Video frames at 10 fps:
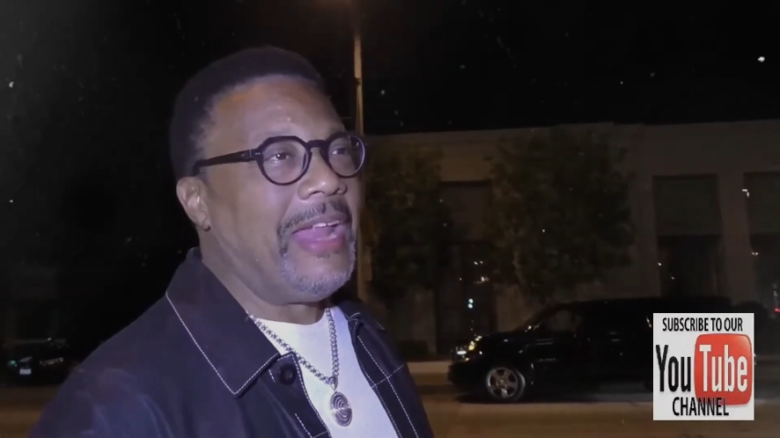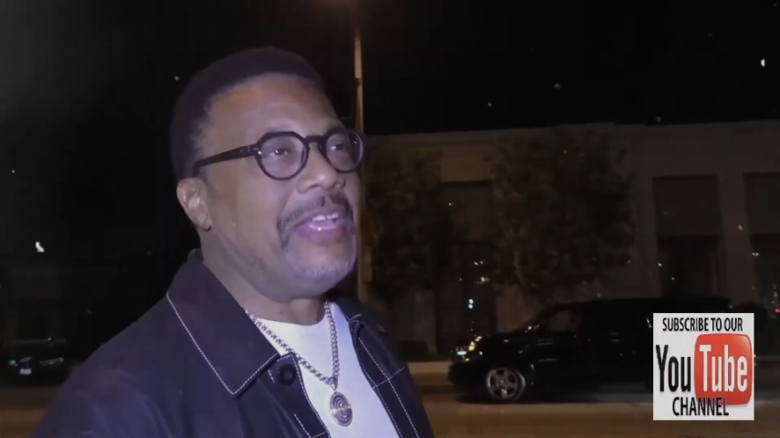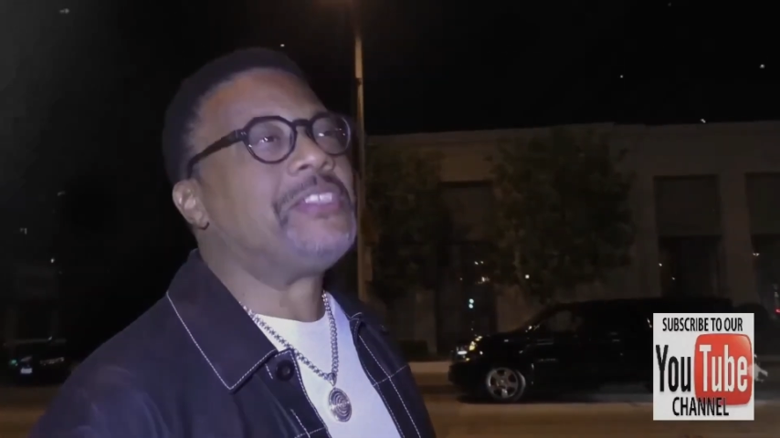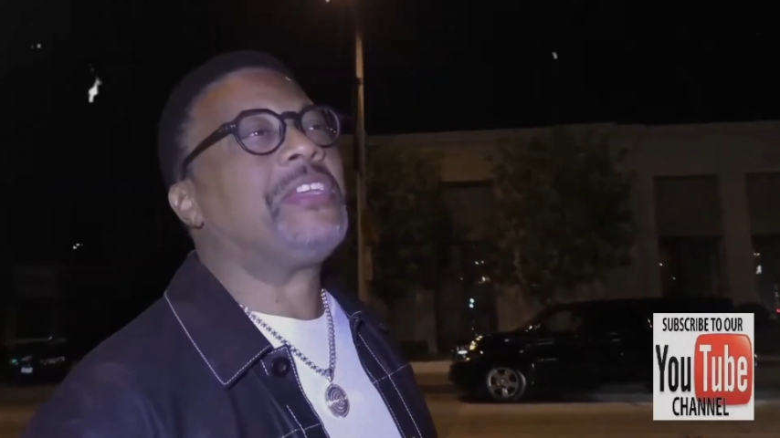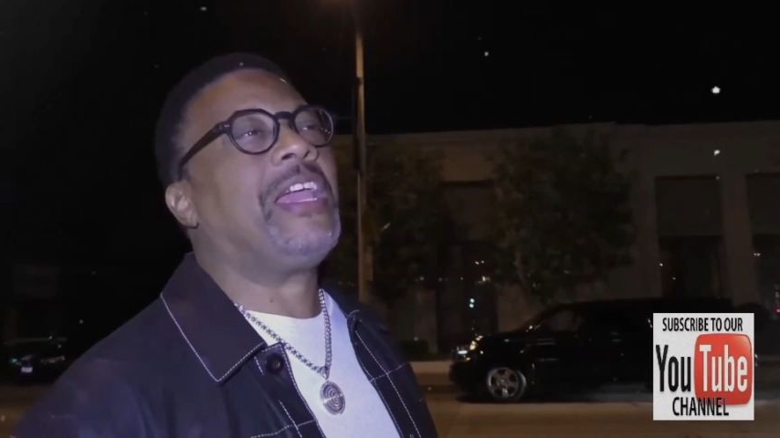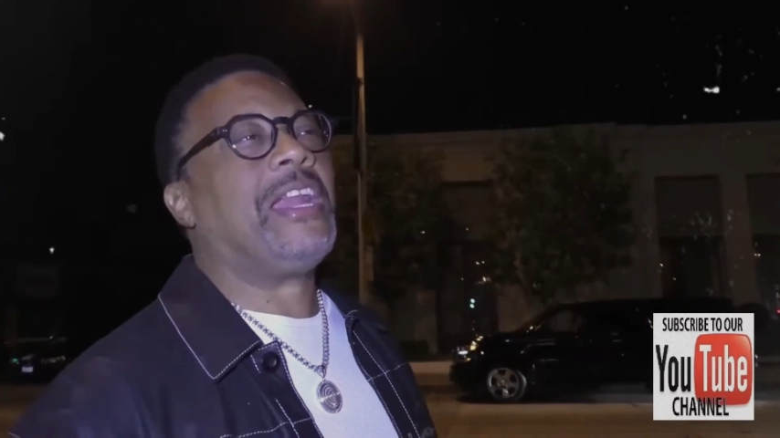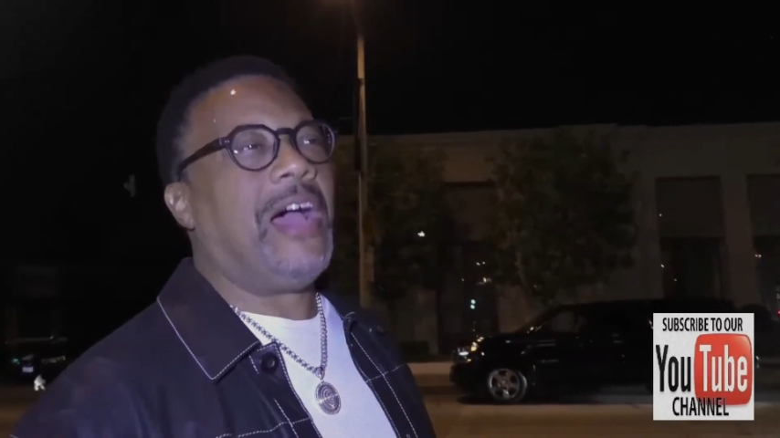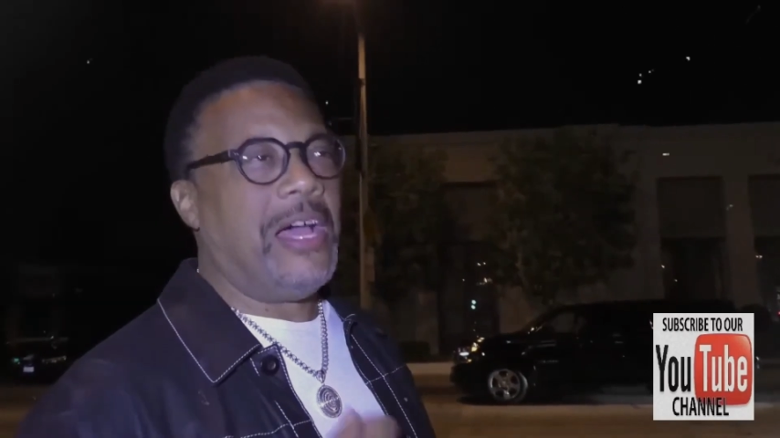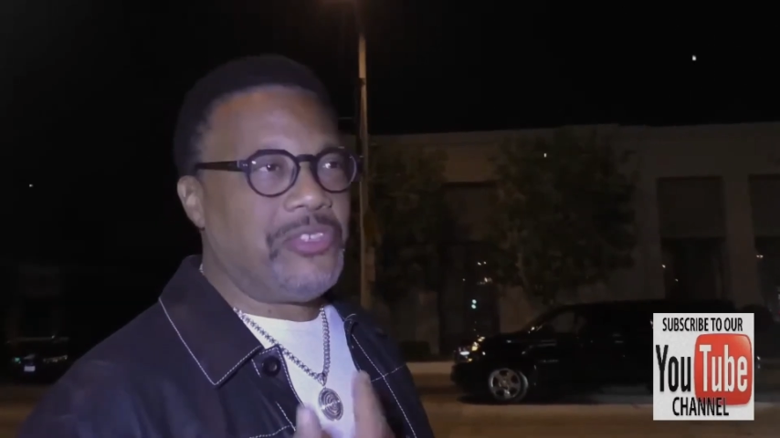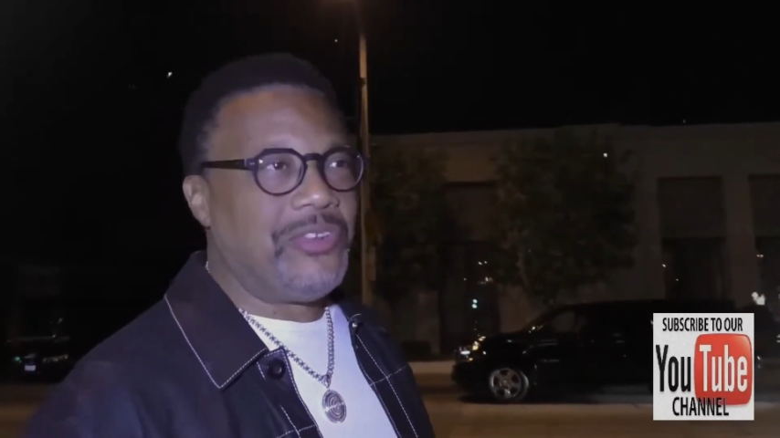Linda's
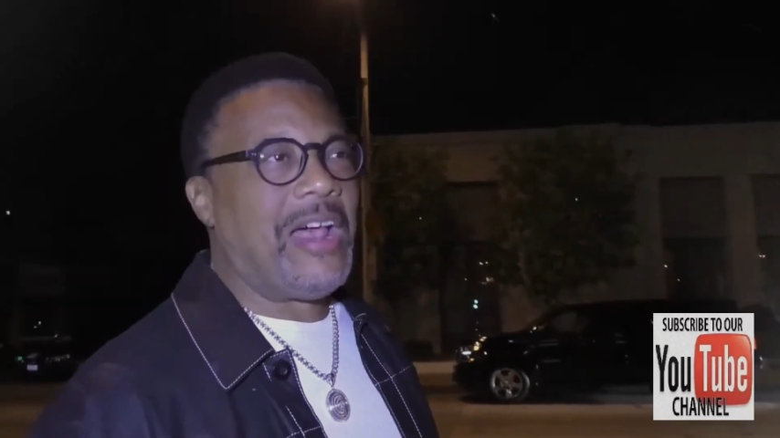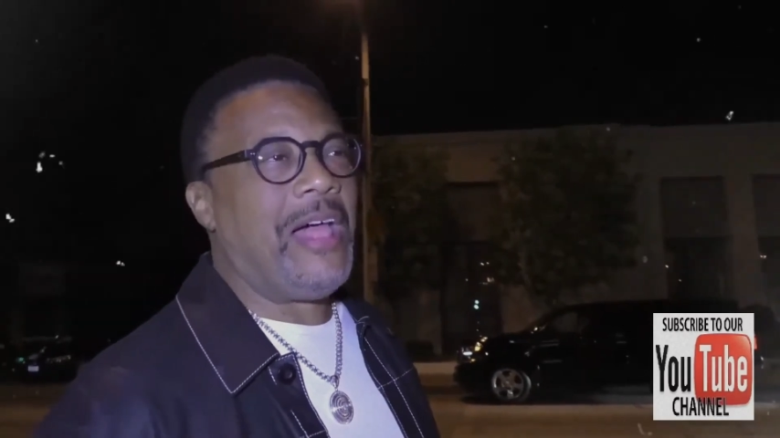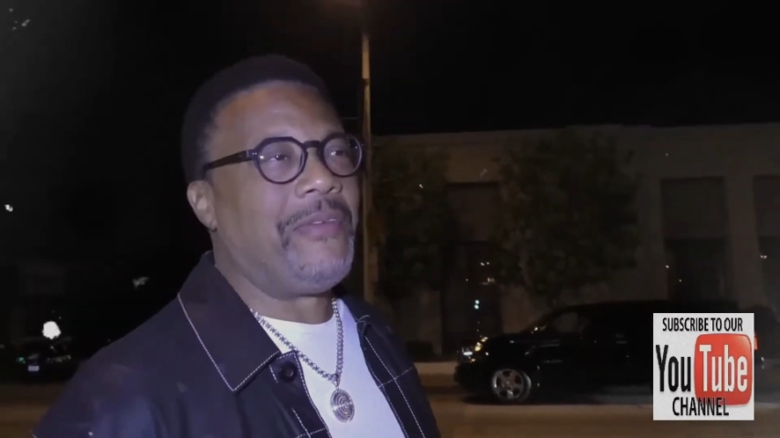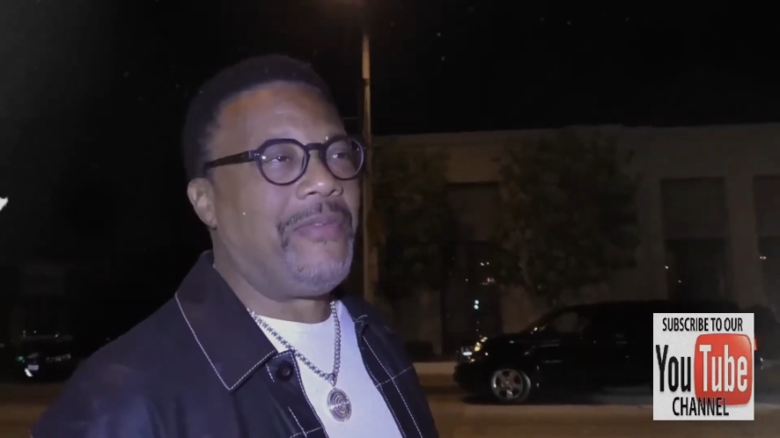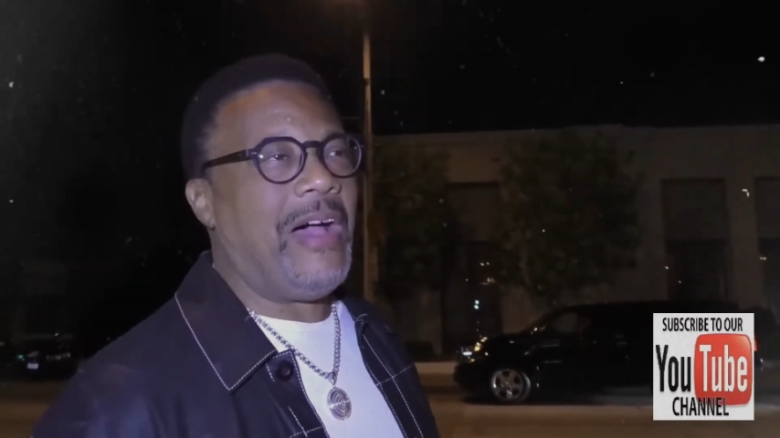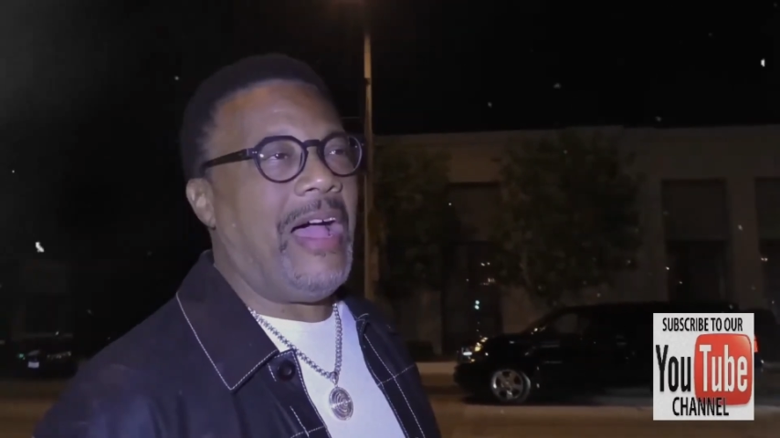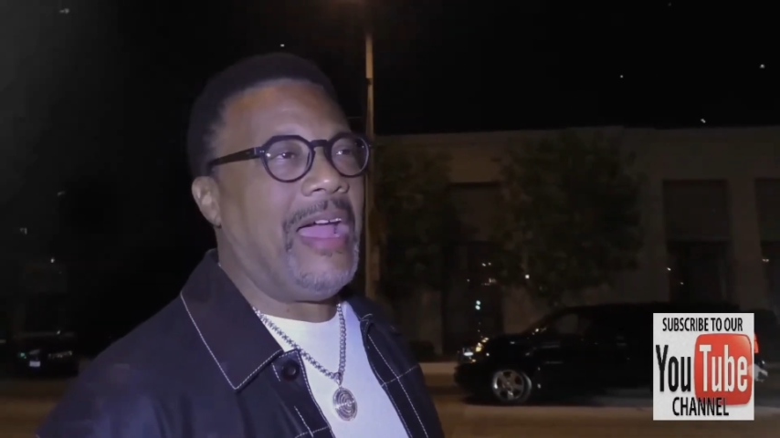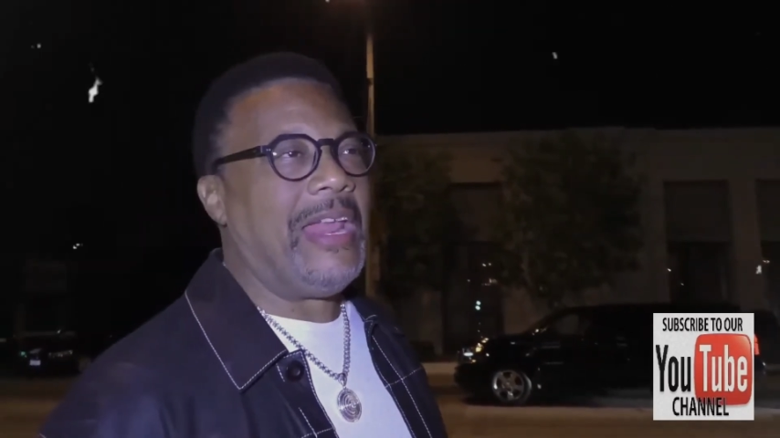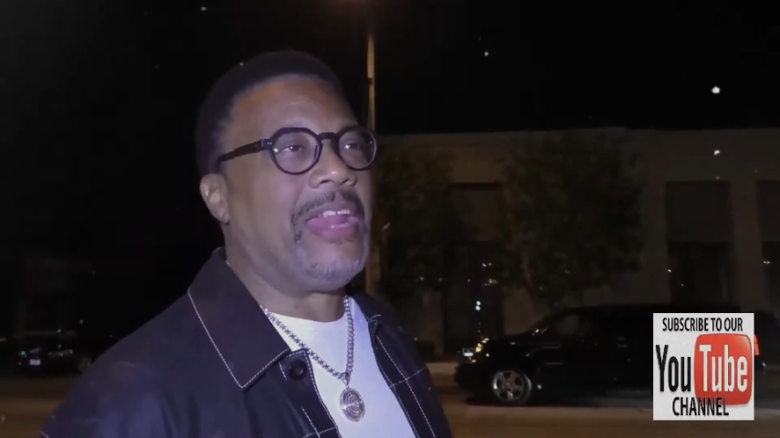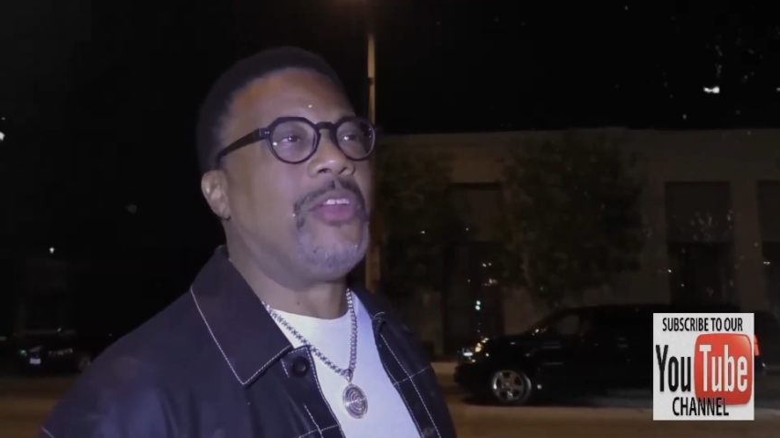close friend went on to
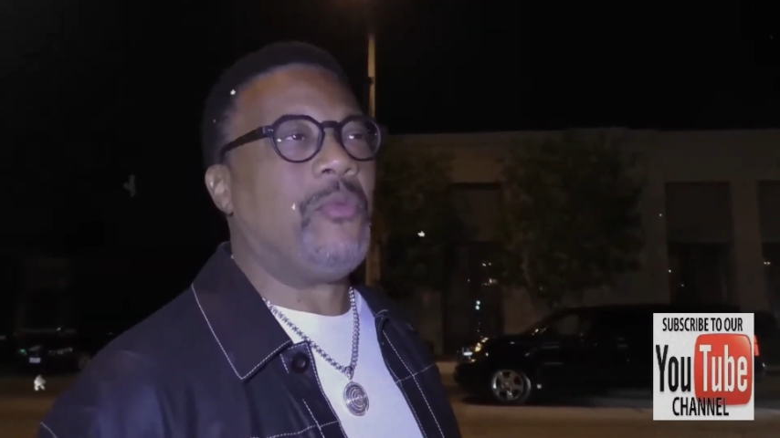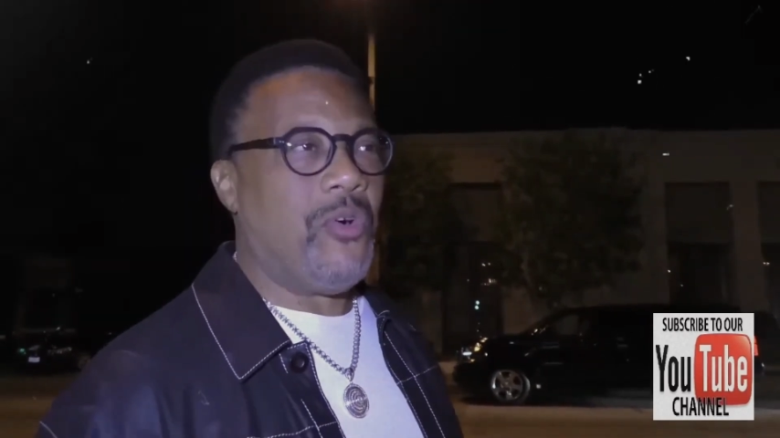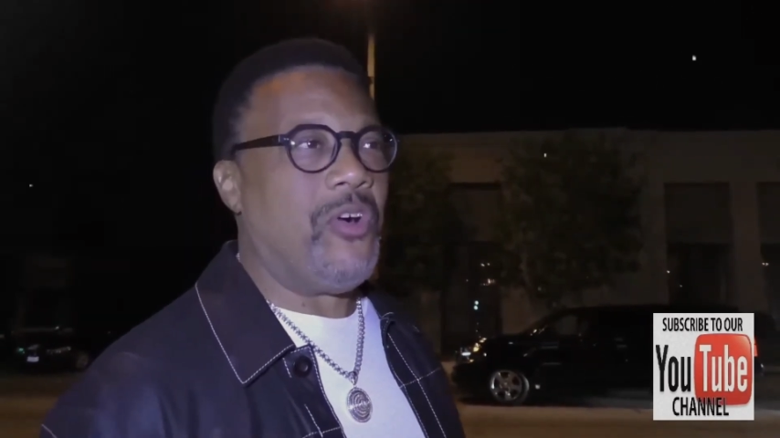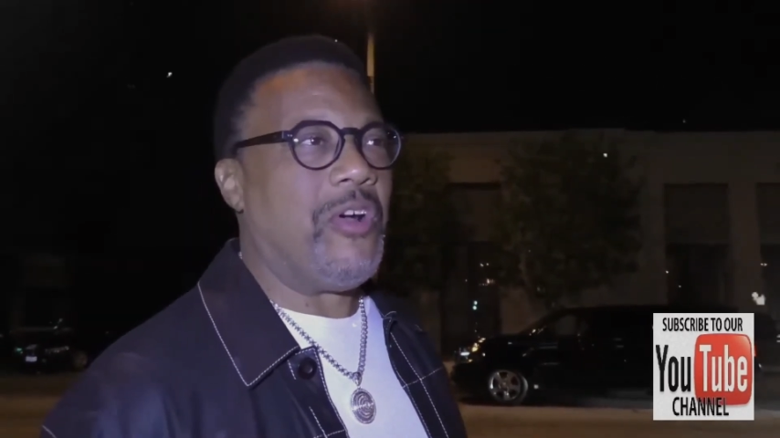say that if Judge